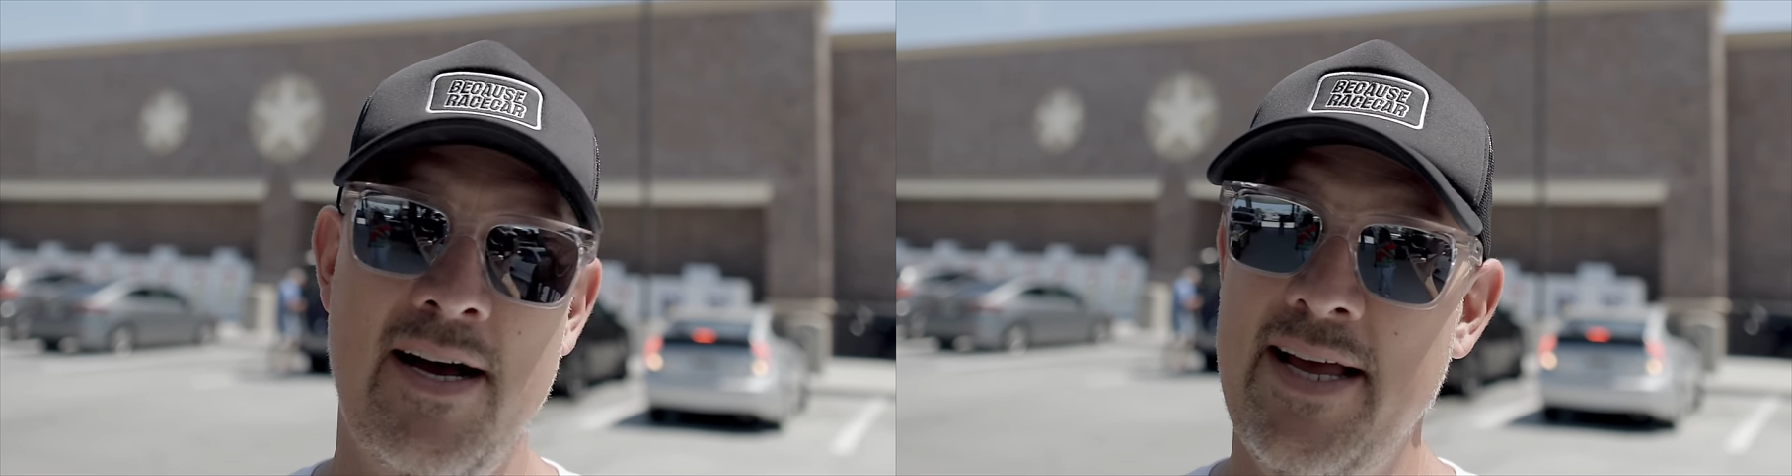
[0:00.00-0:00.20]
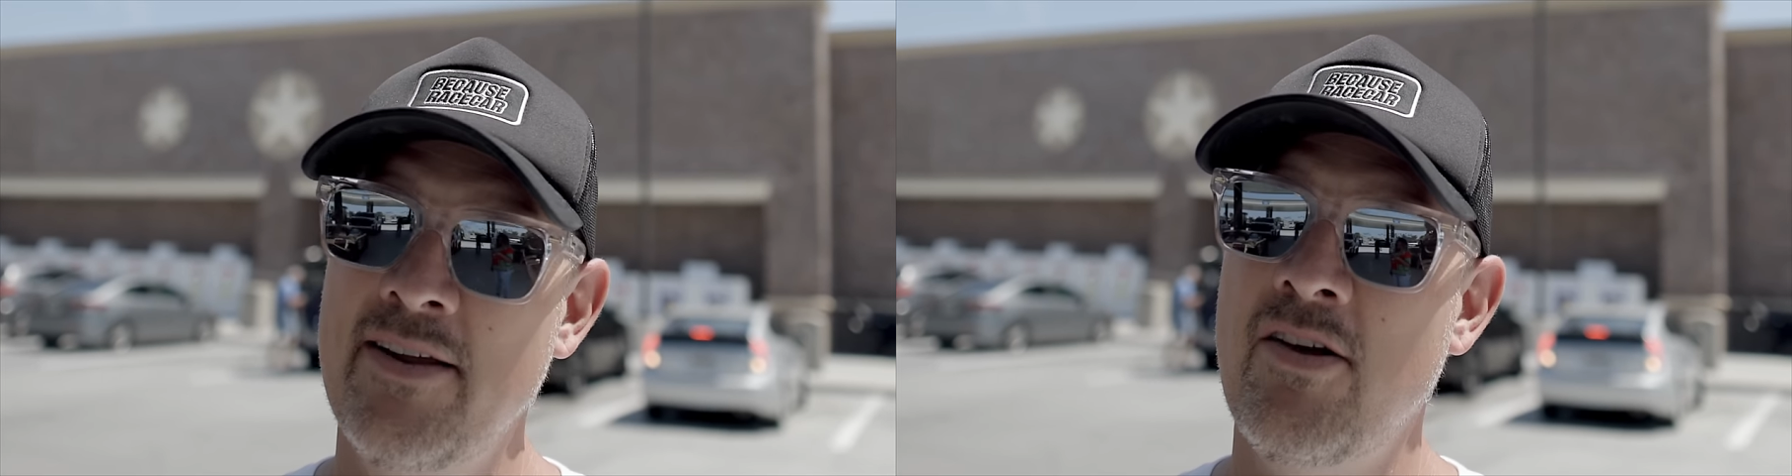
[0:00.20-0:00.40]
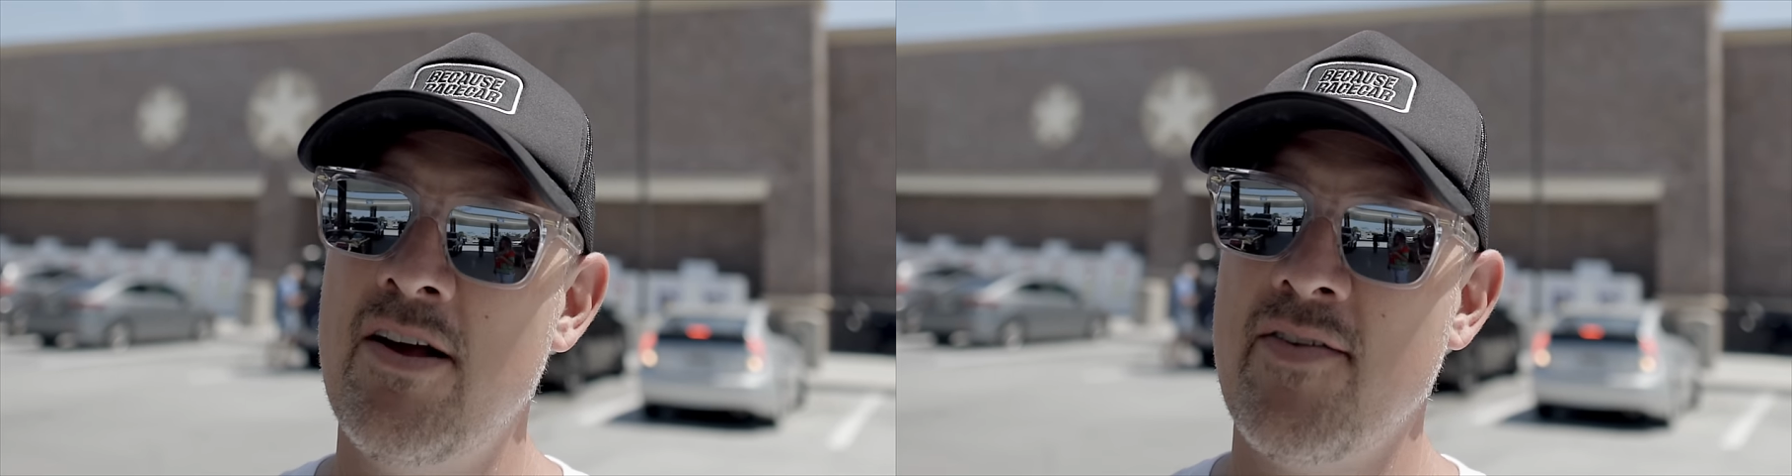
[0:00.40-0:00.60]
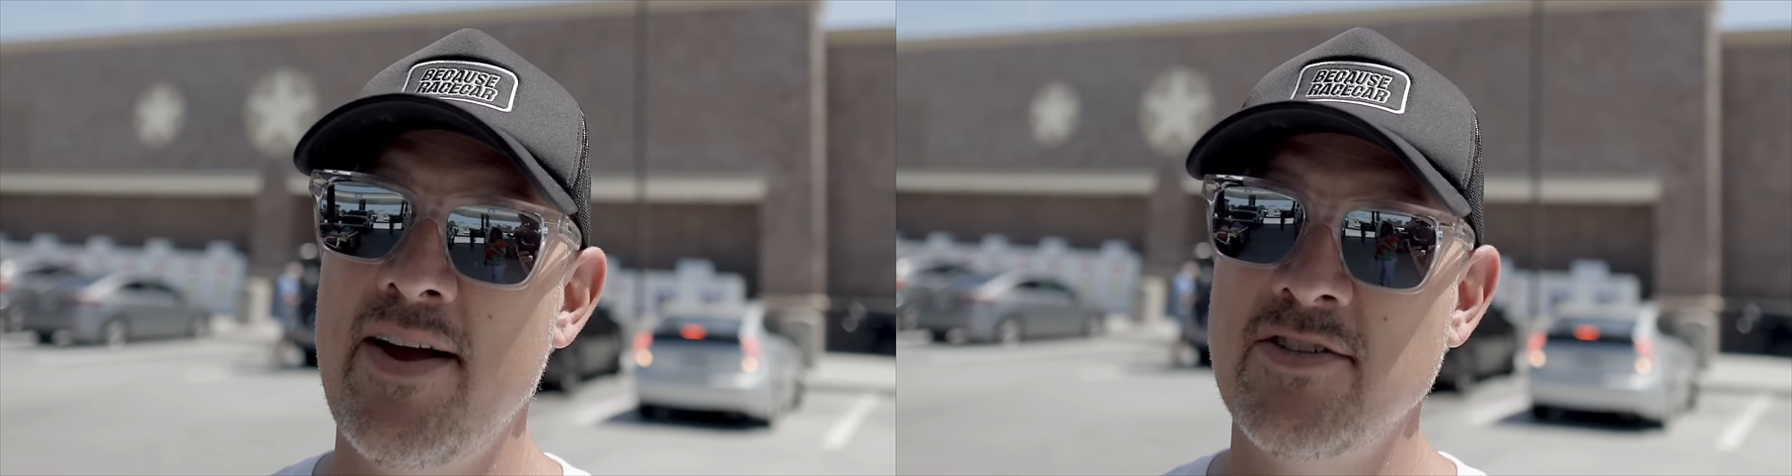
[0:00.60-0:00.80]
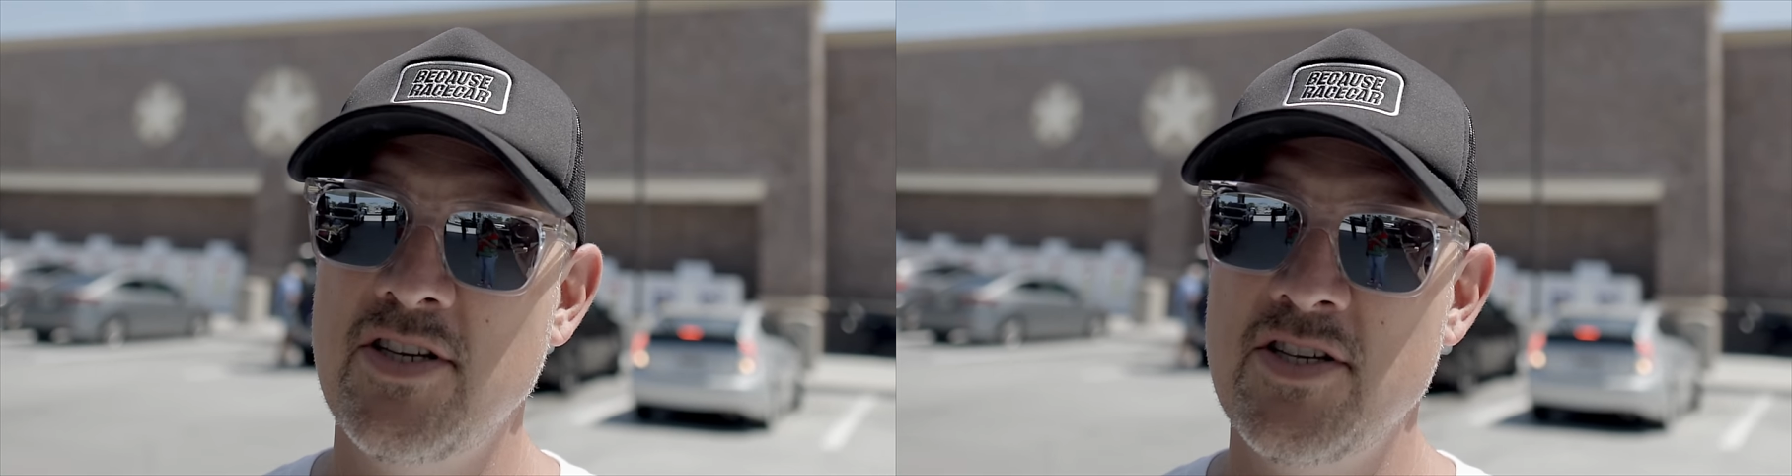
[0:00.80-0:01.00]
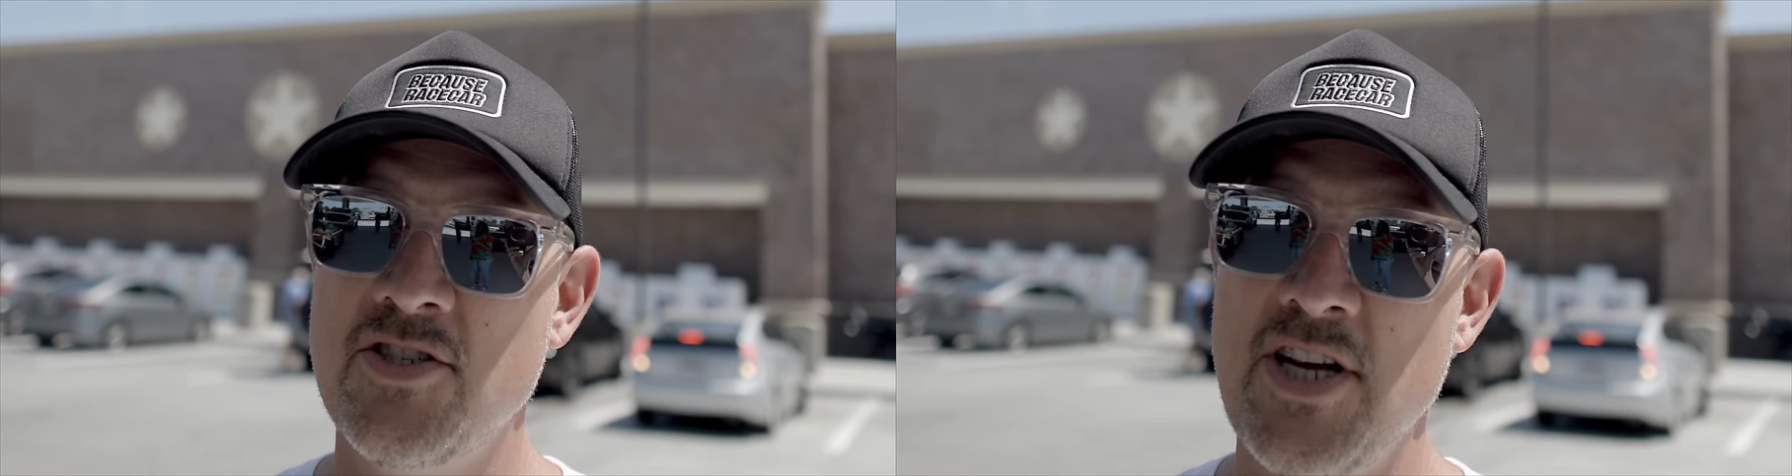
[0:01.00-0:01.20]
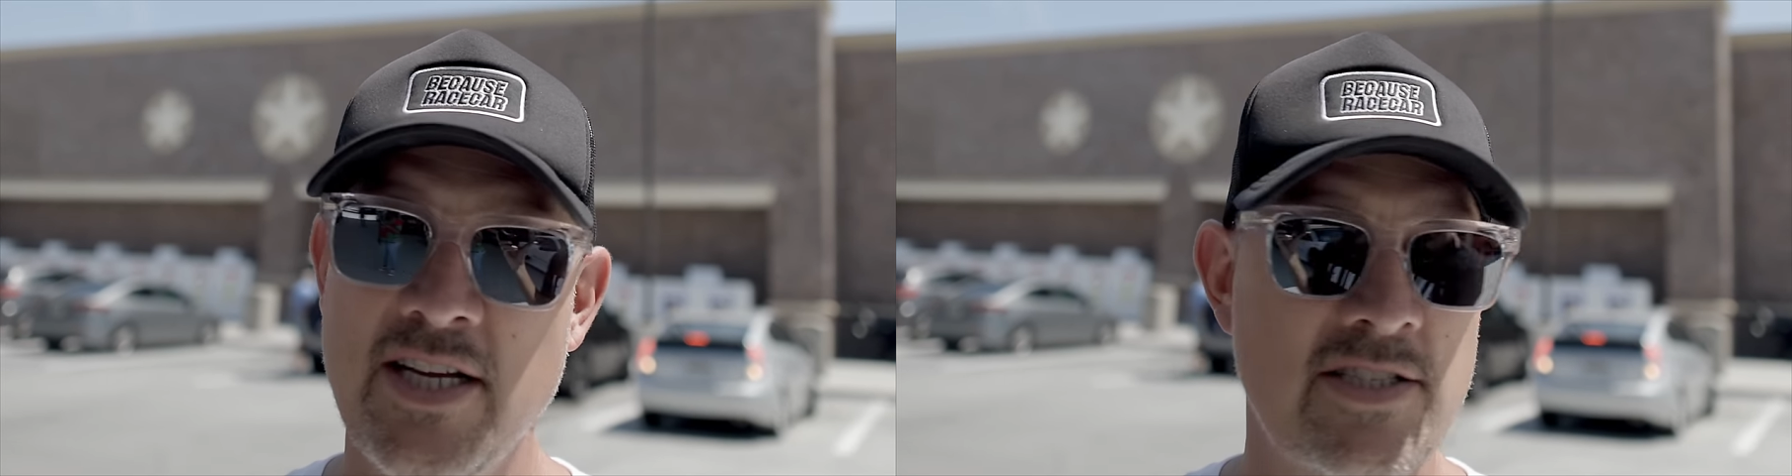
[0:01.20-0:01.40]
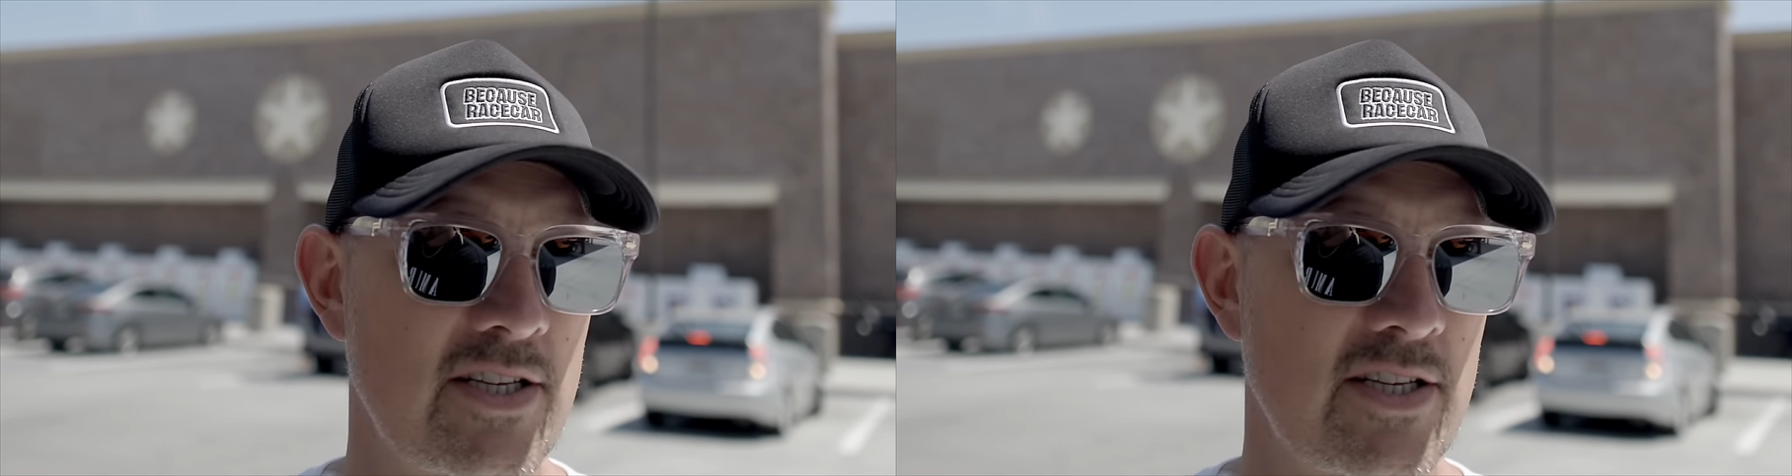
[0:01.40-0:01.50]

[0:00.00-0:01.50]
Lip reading: in Los Angeles changed